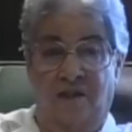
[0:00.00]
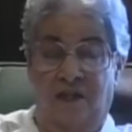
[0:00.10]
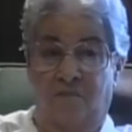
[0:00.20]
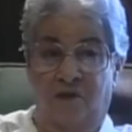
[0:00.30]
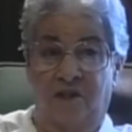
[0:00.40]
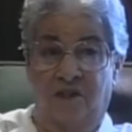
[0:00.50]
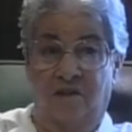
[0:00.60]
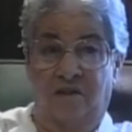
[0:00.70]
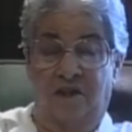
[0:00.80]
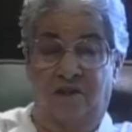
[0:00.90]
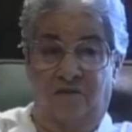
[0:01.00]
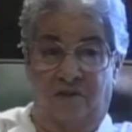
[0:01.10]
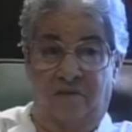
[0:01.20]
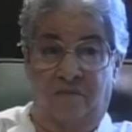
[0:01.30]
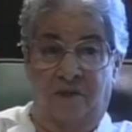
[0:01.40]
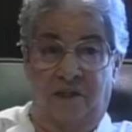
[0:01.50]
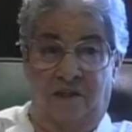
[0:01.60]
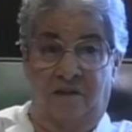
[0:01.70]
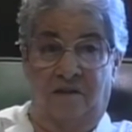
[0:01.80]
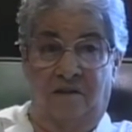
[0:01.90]
to labor. He's he's
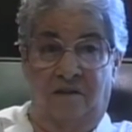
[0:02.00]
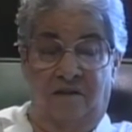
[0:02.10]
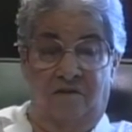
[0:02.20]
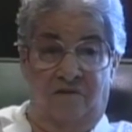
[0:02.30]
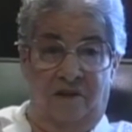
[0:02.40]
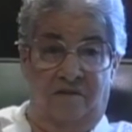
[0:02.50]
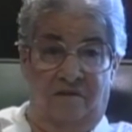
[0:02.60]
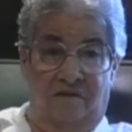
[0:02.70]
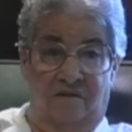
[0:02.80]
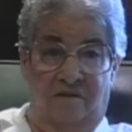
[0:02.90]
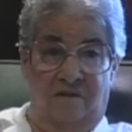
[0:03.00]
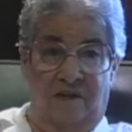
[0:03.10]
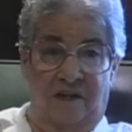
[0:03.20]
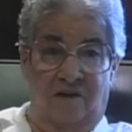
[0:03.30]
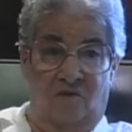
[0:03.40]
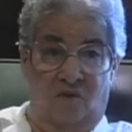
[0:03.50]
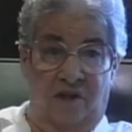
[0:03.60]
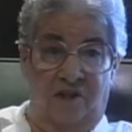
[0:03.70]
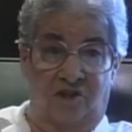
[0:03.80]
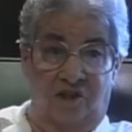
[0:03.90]
making regular hour
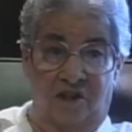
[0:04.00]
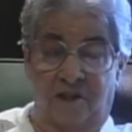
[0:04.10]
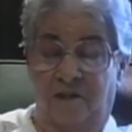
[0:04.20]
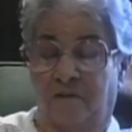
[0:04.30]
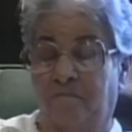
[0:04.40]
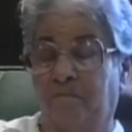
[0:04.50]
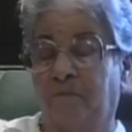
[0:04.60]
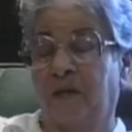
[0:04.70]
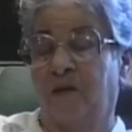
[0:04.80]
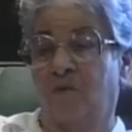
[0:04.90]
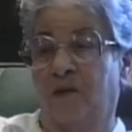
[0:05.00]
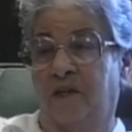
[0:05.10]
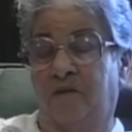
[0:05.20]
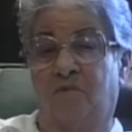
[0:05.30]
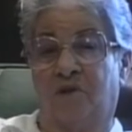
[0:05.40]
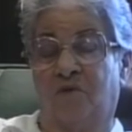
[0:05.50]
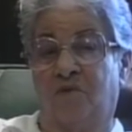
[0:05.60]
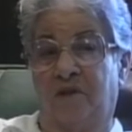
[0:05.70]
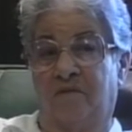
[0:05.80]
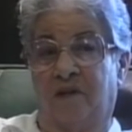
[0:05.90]
wages now. Well, he would have
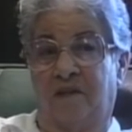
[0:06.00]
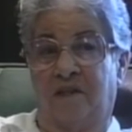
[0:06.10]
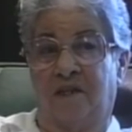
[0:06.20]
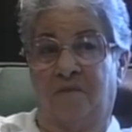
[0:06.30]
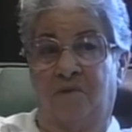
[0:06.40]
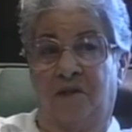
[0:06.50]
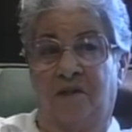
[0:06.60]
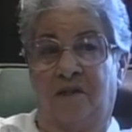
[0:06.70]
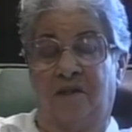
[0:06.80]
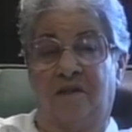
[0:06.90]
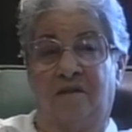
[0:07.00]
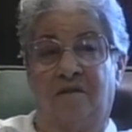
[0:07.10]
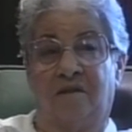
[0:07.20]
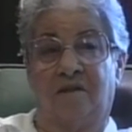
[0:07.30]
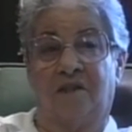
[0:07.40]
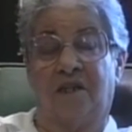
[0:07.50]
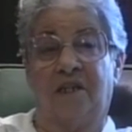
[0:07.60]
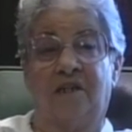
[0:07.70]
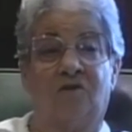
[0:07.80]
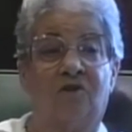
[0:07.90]
quit right then, but he said
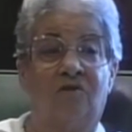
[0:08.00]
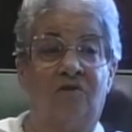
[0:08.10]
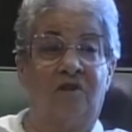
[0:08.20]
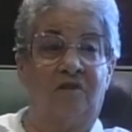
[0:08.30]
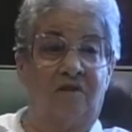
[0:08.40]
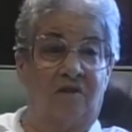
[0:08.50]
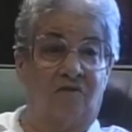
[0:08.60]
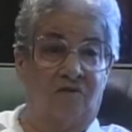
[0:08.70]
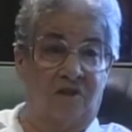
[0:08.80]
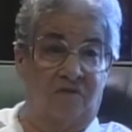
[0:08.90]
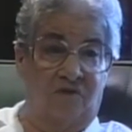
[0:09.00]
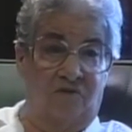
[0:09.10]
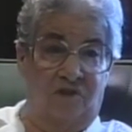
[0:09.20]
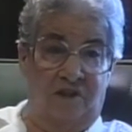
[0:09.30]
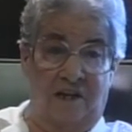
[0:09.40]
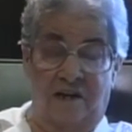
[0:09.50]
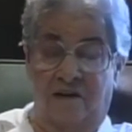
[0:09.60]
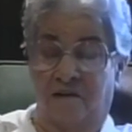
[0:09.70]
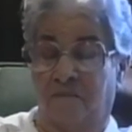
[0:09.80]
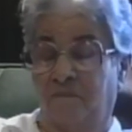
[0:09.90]
he's two year old enough to
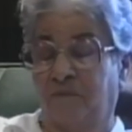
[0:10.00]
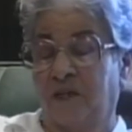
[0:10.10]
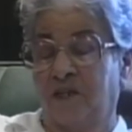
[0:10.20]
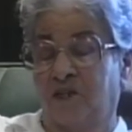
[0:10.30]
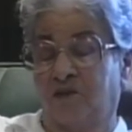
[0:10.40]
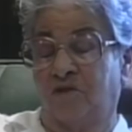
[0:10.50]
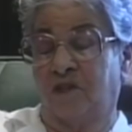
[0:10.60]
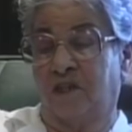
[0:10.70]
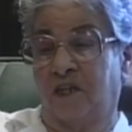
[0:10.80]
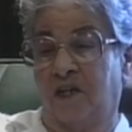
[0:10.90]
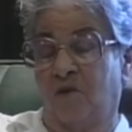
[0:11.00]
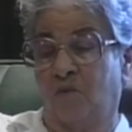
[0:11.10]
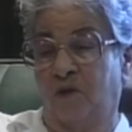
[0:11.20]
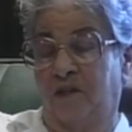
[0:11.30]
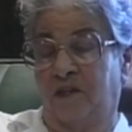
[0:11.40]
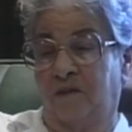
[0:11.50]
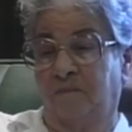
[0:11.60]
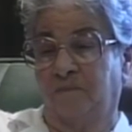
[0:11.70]
retire, so he stayed on with it.